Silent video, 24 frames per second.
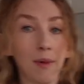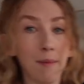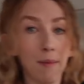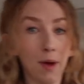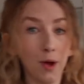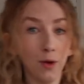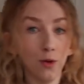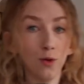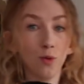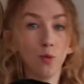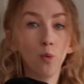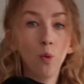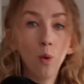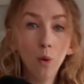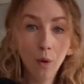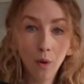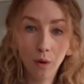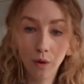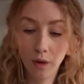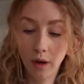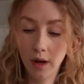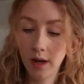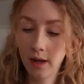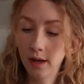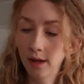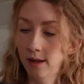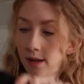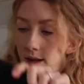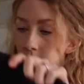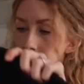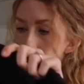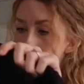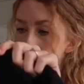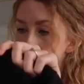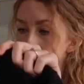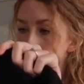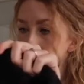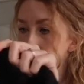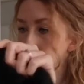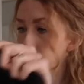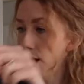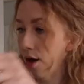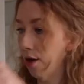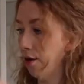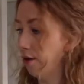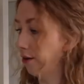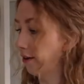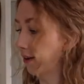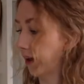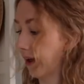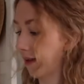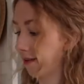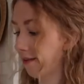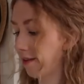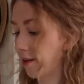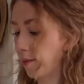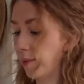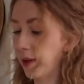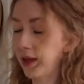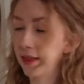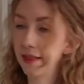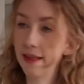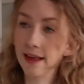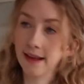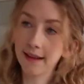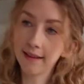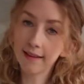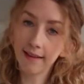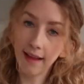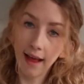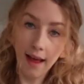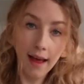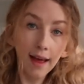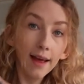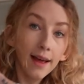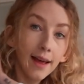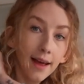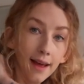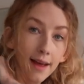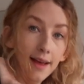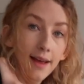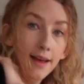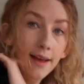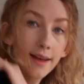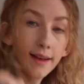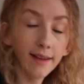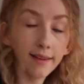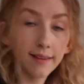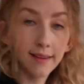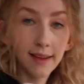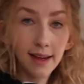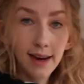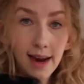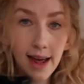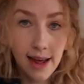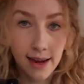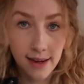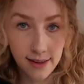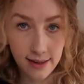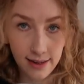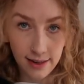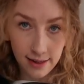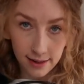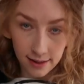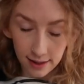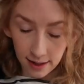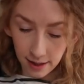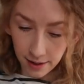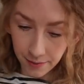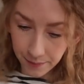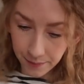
my most worn coat has to be this Selected.